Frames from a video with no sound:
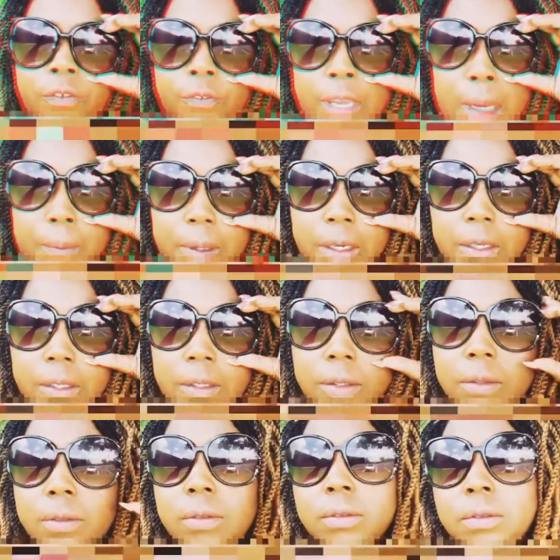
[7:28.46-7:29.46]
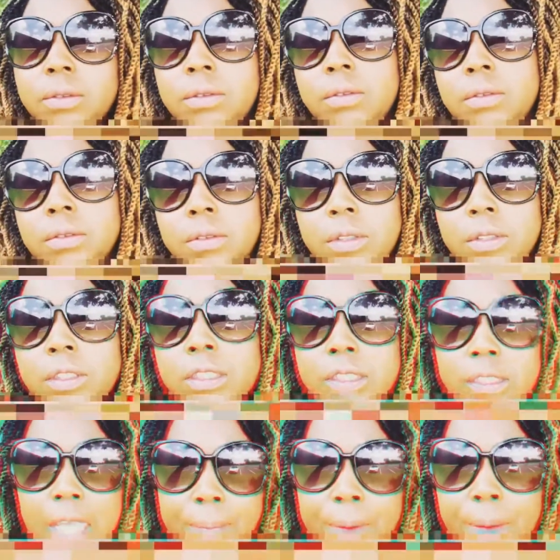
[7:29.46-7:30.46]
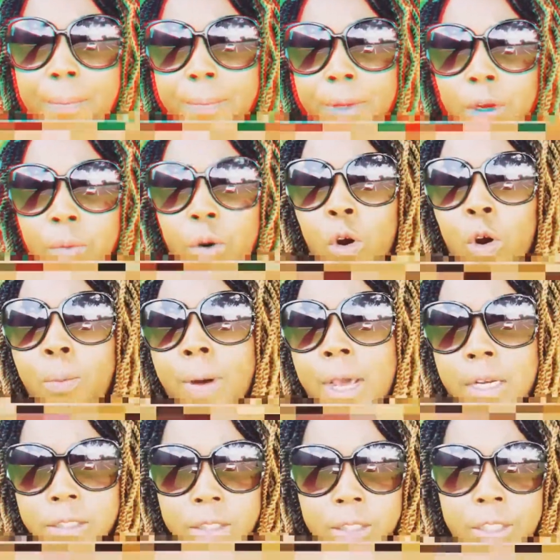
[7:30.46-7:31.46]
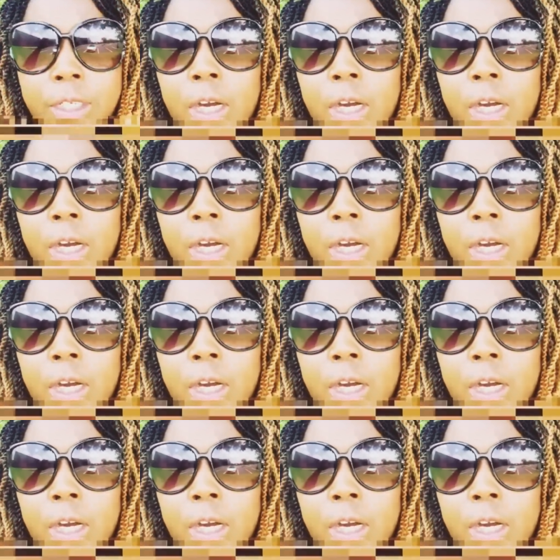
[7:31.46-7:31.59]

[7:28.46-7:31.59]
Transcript: in the family to step up and be a role model to